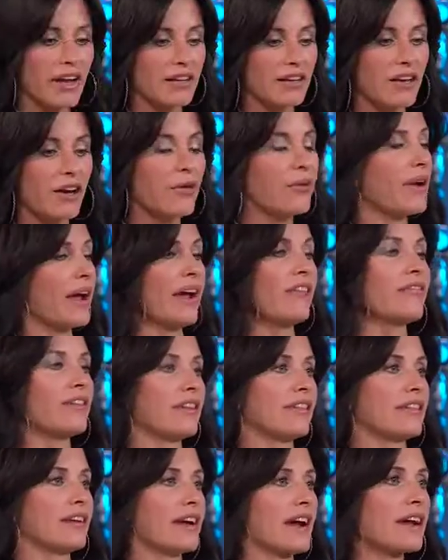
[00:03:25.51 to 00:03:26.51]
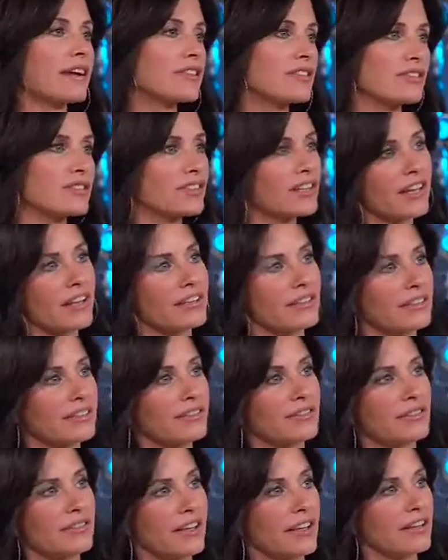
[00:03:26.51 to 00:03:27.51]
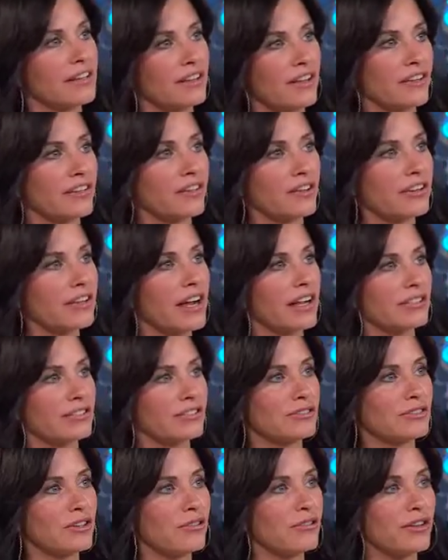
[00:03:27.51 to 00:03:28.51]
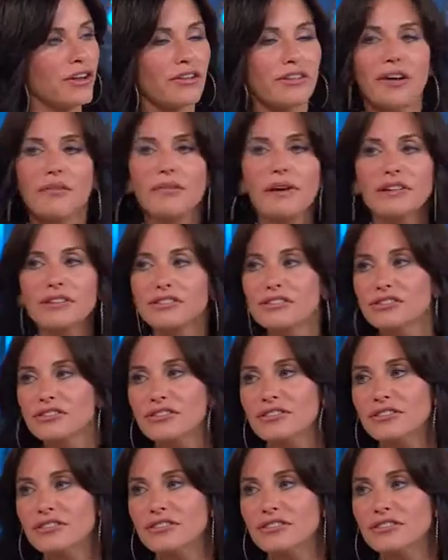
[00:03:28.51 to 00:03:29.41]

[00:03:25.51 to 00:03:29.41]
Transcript: I know everything, I can just get date younger guys who don't know that much.